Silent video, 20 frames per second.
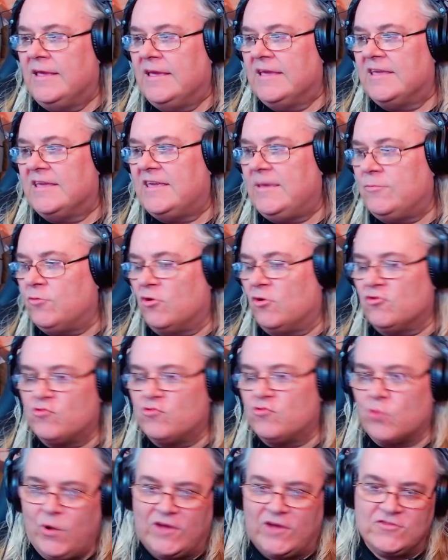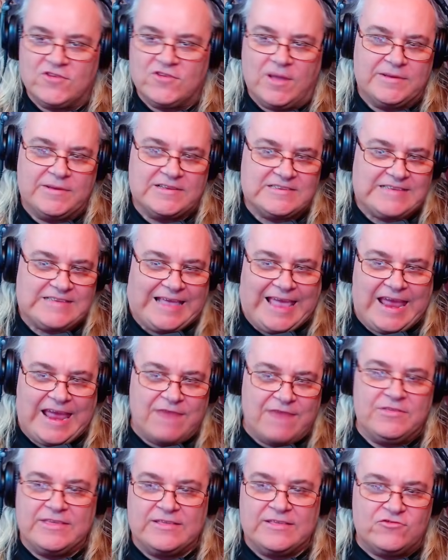Keep those requests coming because
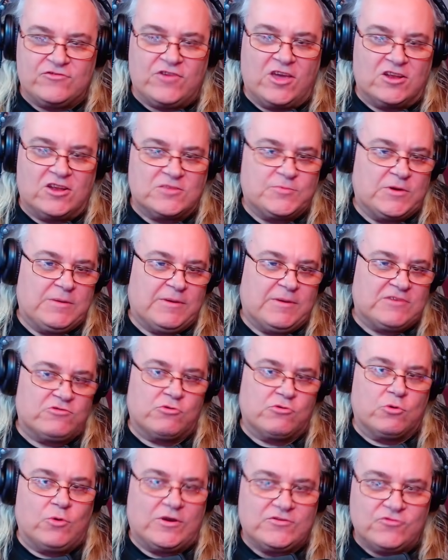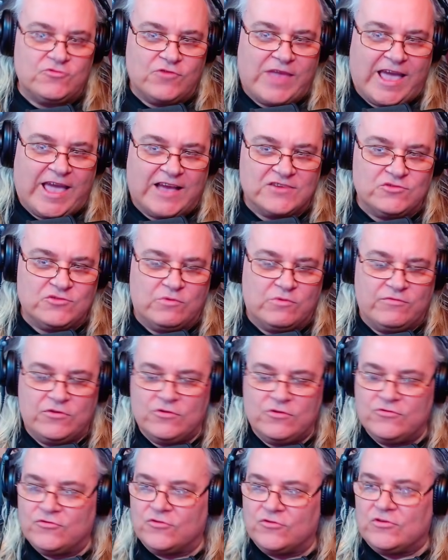everything in the channel is pretty much a request, reaction,
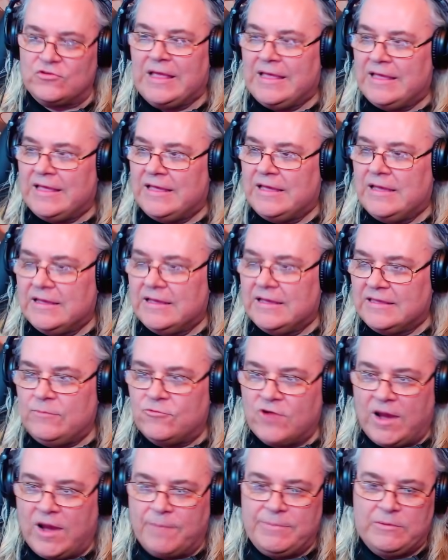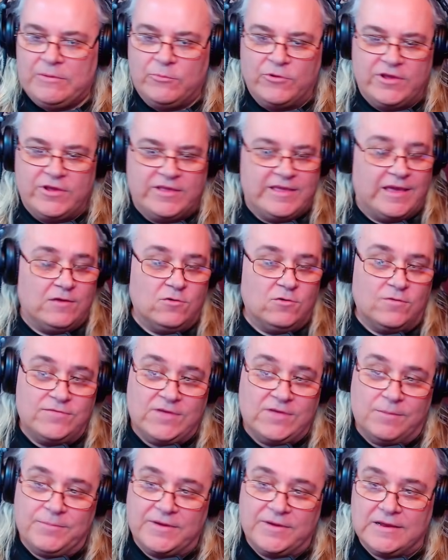reviews. Keep dropping them where you can. Hopefully,
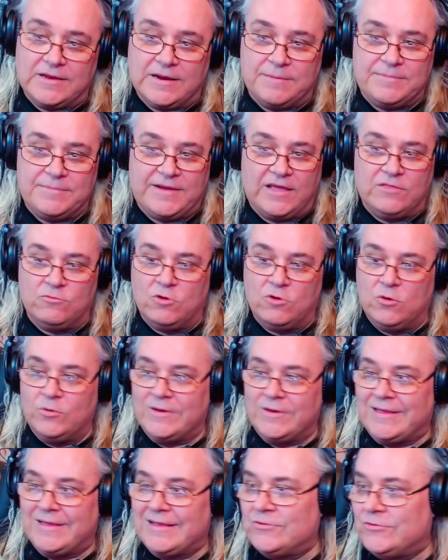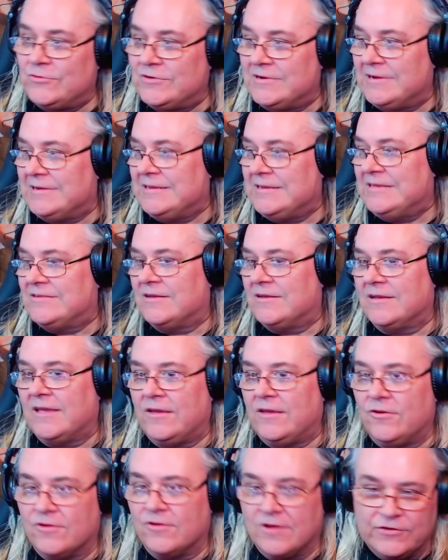I'll pick it up and down the road we'll get to it. At least I'll get
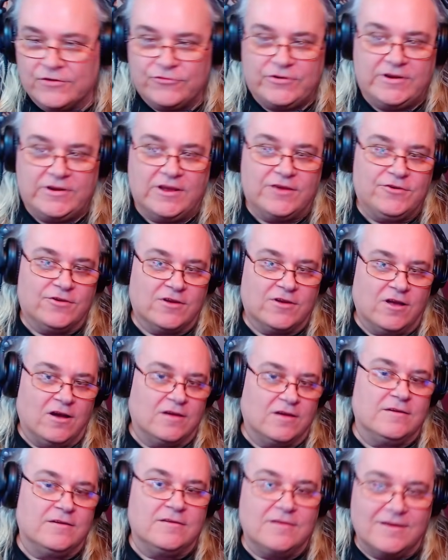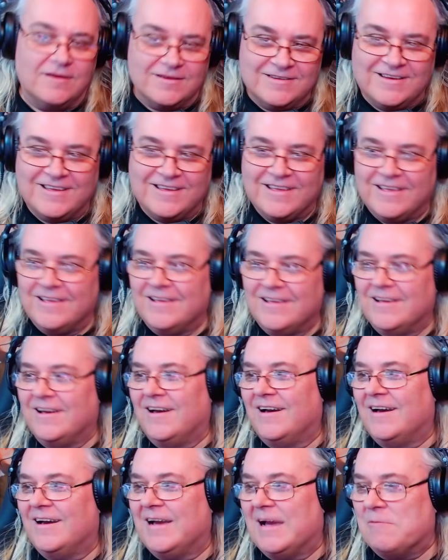your country done, your continent done.
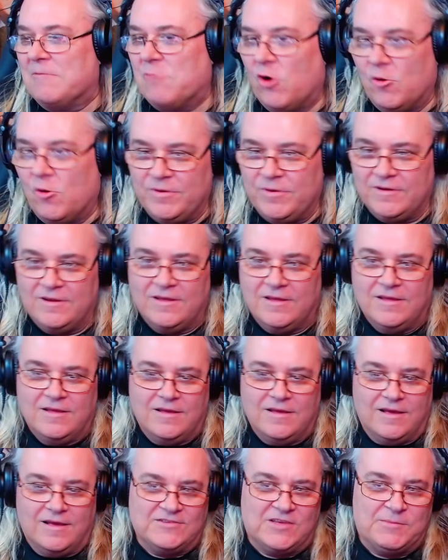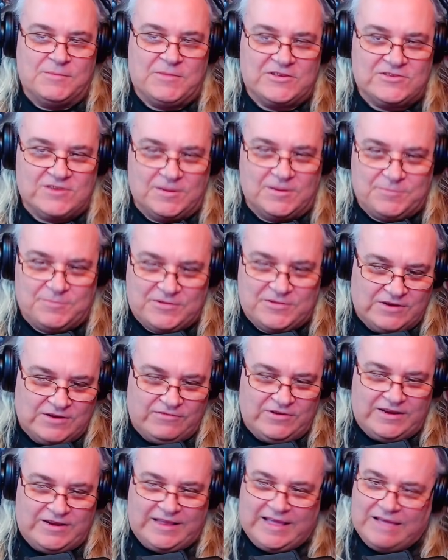Uh, I'm hoping as I mix it up each and
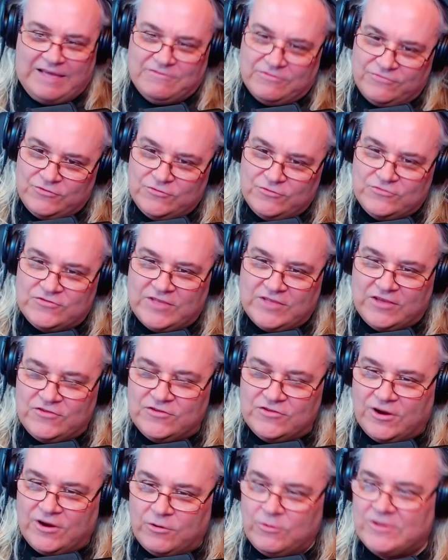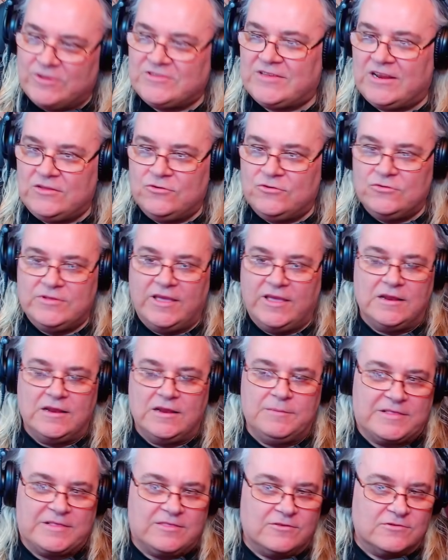every day. I have a few stationary ones that I do daily,
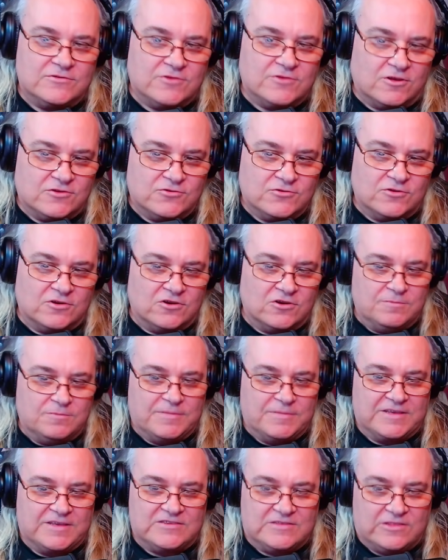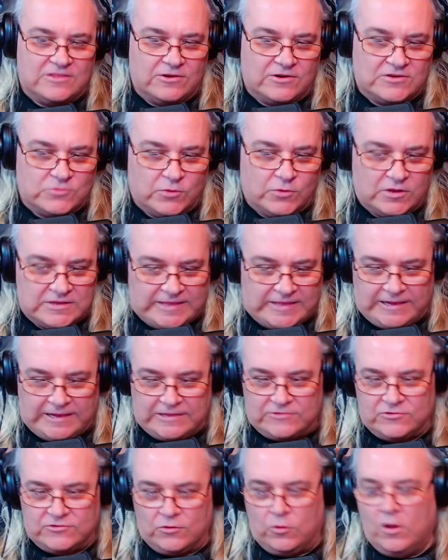but there's also a good mix in there as well daily.
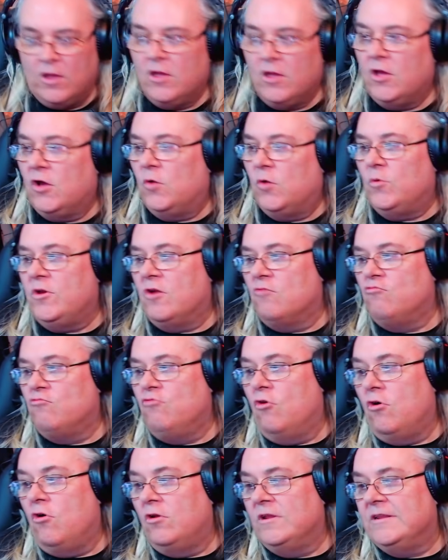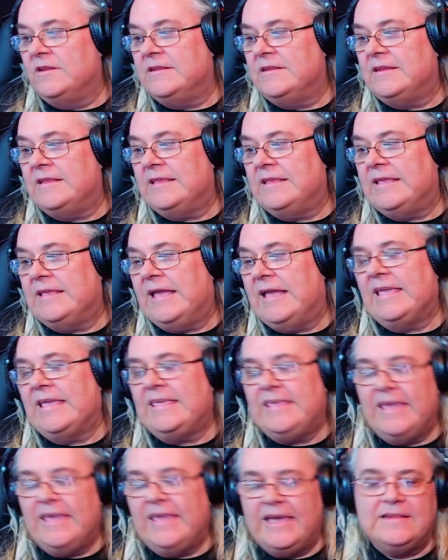So we are rolling
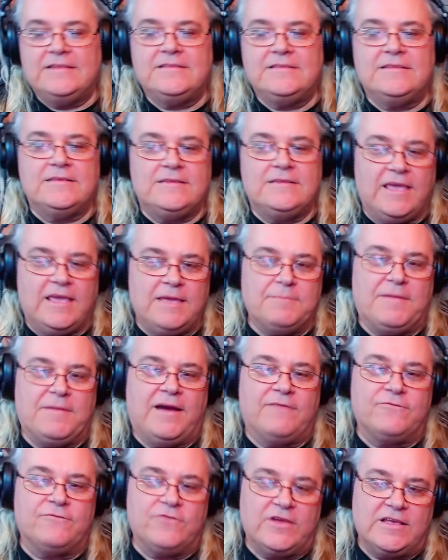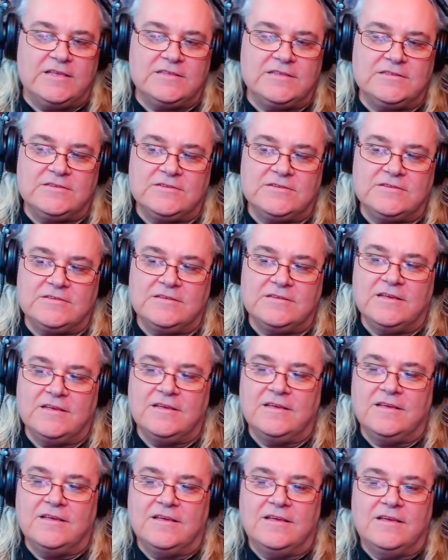again today, my friends,
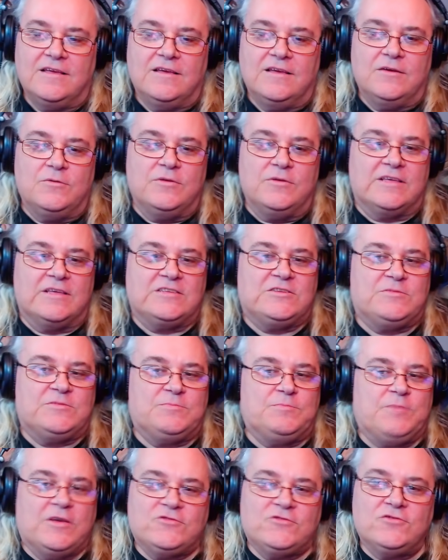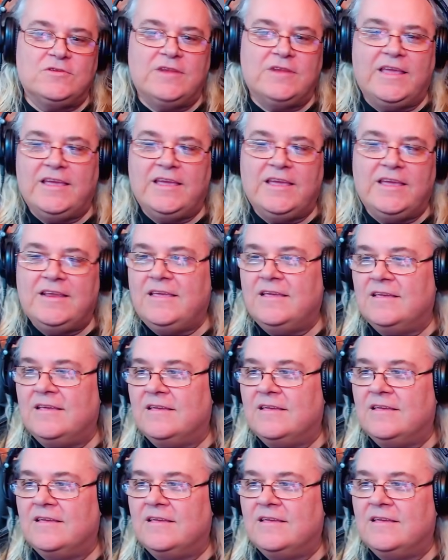with a special lady.